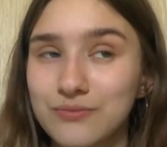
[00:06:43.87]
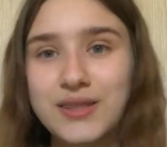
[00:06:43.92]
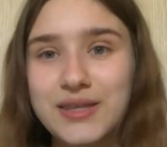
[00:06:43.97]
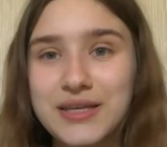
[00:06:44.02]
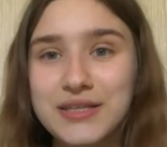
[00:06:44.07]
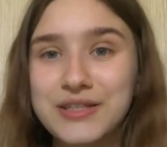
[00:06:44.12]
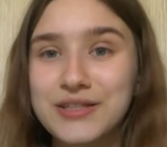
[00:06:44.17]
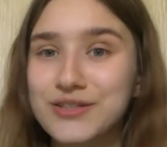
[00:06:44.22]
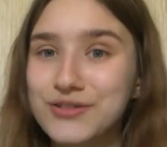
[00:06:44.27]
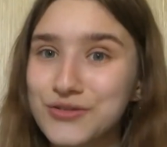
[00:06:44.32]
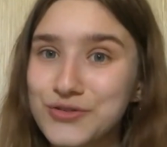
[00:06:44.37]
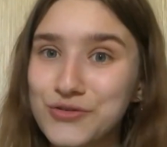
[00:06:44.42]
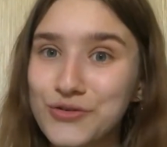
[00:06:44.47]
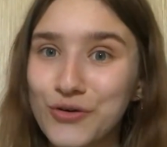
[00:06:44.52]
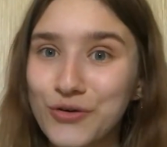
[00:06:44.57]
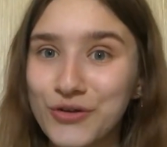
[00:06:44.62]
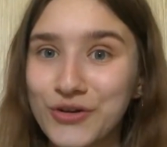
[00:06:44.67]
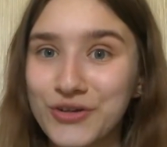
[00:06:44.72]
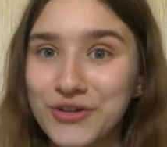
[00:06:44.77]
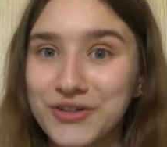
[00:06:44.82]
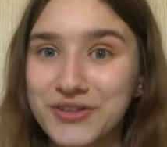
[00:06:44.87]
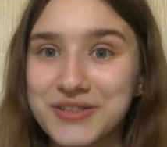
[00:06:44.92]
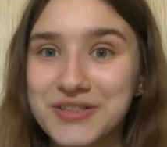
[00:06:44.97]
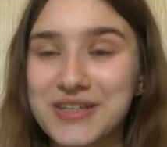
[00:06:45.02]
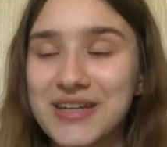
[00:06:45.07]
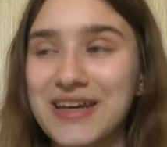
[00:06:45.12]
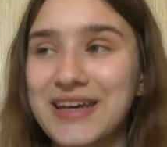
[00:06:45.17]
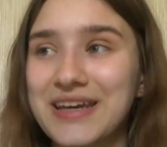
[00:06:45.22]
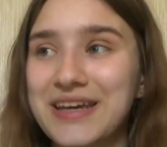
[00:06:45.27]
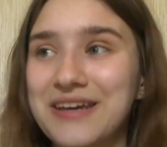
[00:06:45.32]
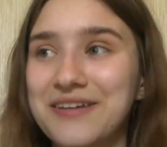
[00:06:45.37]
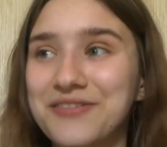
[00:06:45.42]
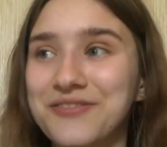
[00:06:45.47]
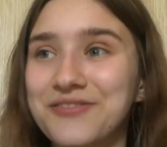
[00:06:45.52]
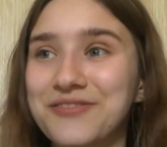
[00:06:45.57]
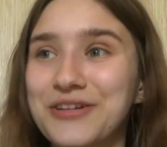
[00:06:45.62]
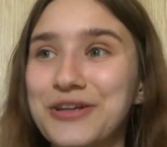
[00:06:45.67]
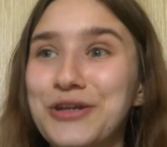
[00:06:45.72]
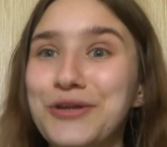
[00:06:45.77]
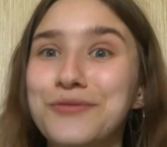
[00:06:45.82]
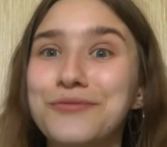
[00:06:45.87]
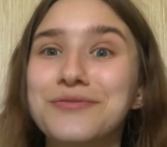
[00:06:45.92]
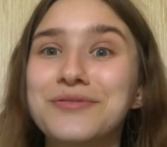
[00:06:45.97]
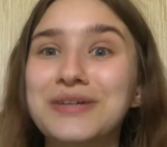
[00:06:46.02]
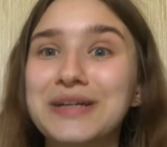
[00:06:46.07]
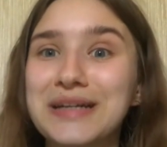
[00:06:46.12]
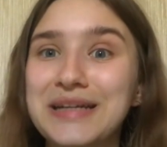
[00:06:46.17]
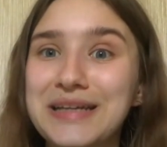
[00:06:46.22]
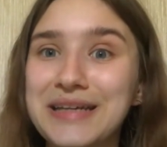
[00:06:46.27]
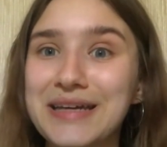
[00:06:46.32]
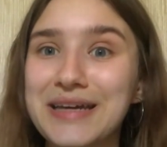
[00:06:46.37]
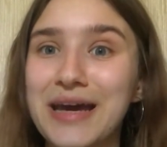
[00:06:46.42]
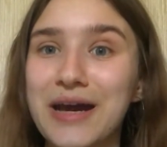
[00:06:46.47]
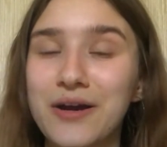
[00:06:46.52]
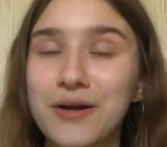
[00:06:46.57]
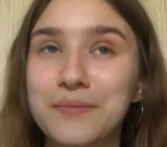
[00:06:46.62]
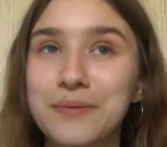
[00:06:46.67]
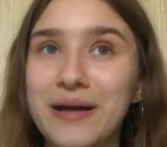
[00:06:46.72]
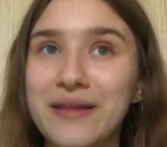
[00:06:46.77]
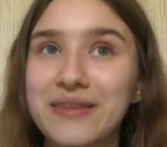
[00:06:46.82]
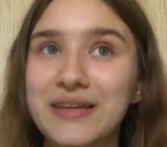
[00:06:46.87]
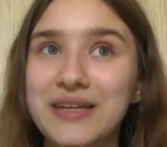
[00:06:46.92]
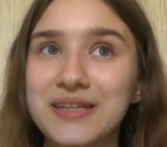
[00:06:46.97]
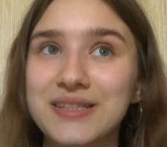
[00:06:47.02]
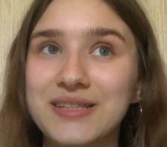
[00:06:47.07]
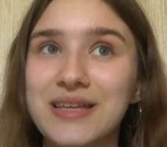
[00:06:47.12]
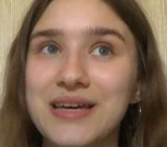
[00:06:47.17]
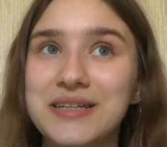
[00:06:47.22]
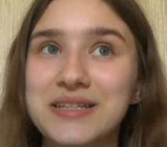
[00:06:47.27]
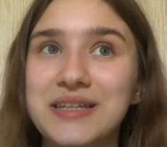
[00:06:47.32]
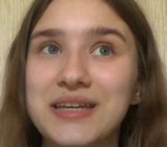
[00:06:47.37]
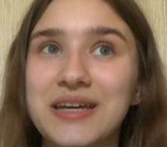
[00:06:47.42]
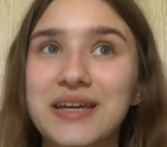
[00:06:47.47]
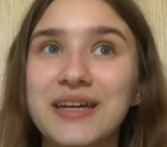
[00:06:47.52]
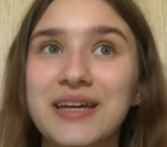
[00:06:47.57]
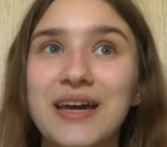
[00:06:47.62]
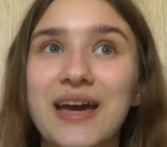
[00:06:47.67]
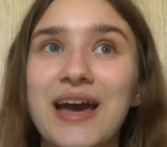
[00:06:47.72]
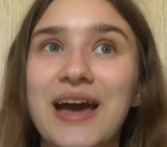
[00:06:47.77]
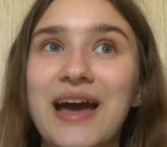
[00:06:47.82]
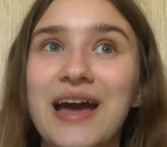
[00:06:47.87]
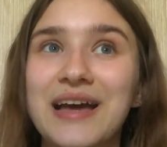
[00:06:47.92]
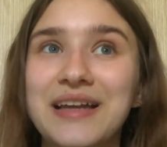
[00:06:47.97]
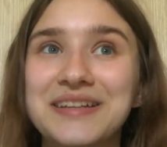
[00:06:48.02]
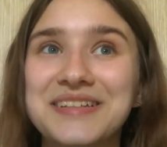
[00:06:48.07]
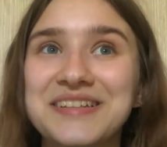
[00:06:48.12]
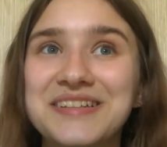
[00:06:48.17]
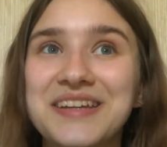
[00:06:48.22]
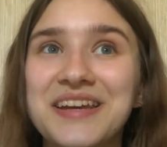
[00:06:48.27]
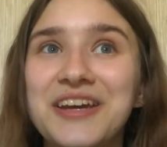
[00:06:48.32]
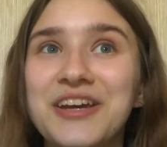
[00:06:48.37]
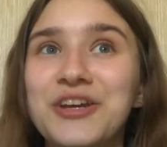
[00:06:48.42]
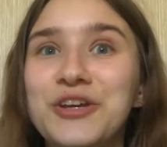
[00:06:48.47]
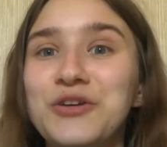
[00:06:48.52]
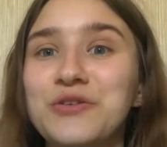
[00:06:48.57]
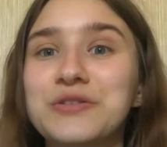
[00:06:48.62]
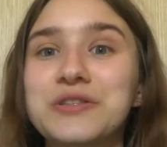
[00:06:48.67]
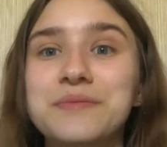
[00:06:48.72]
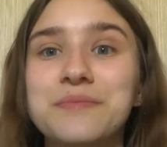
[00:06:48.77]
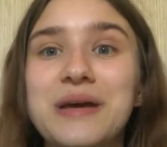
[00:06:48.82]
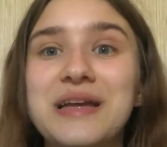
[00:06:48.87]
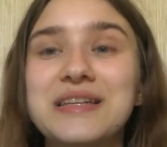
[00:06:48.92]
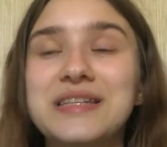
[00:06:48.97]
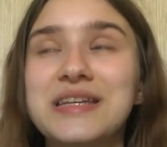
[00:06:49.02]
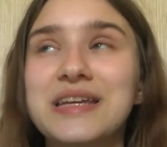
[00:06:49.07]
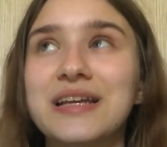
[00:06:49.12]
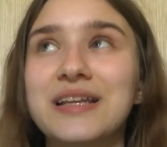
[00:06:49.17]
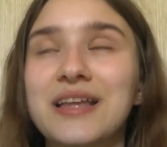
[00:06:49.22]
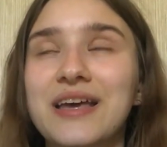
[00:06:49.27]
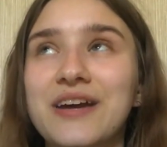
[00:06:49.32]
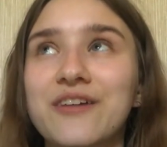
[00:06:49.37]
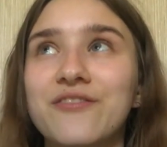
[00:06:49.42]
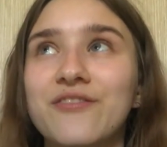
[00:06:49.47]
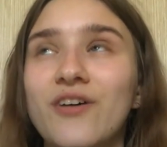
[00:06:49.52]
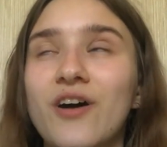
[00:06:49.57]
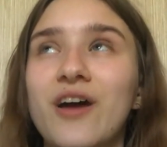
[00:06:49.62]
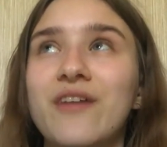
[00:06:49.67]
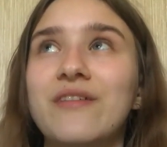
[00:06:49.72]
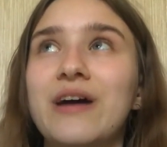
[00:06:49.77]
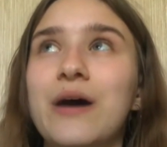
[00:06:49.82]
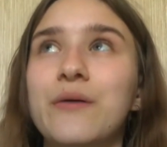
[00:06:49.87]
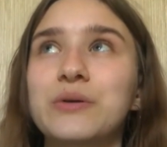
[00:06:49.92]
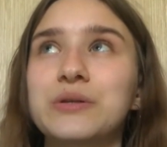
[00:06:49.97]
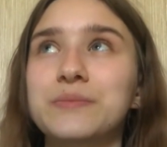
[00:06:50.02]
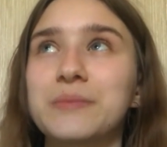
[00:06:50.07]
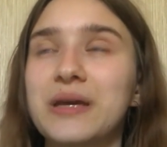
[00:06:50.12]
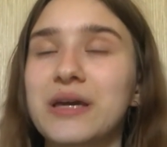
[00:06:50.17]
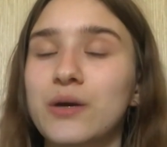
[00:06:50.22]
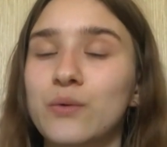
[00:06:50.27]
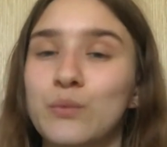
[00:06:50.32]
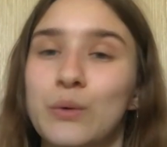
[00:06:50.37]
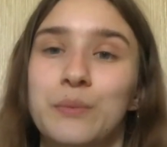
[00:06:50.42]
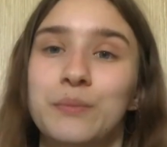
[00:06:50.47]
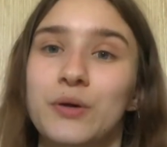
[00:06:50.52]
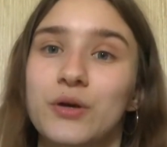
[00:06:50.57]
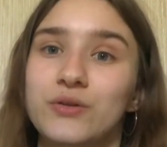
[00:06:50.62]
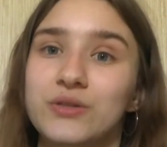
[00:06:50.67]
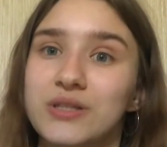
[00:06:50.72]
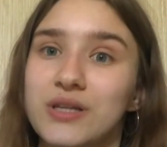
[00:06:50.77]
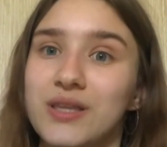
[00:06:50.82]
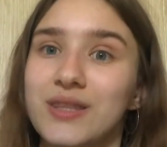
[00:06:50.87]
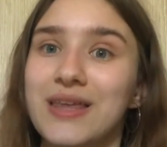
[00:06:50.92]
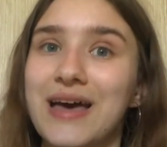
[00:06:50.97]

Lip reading: This is not good if you really care about the aesthetic and you're spending like 5 hours making one poster.